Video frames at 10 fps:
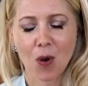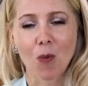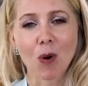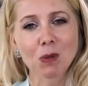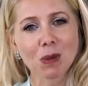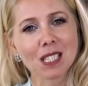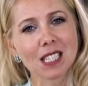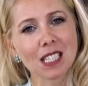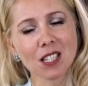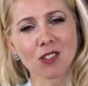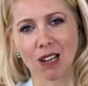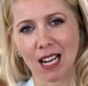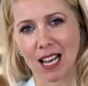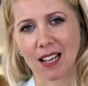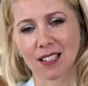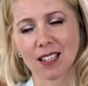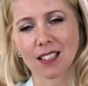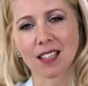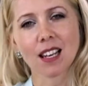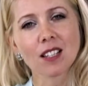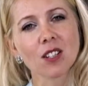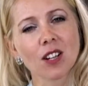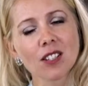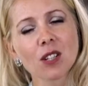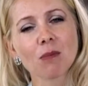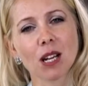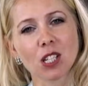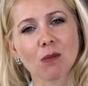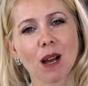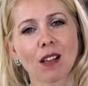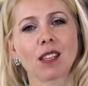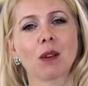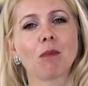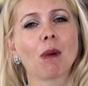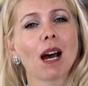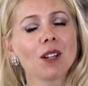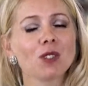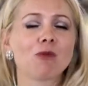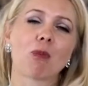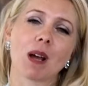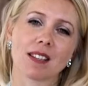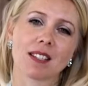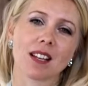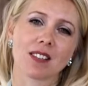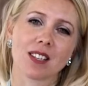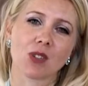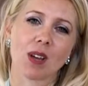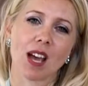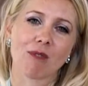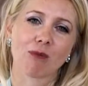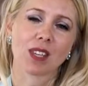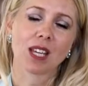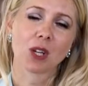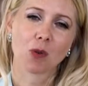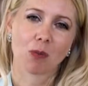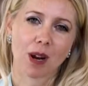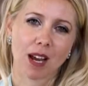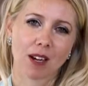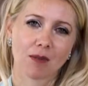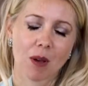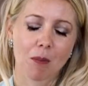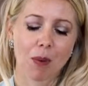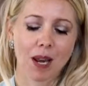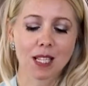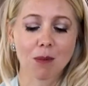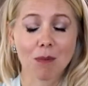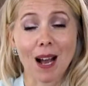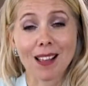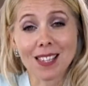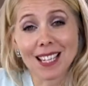What we didn't realize is that it's not so much about the amount of brain cells that you have within your brain, but it's about the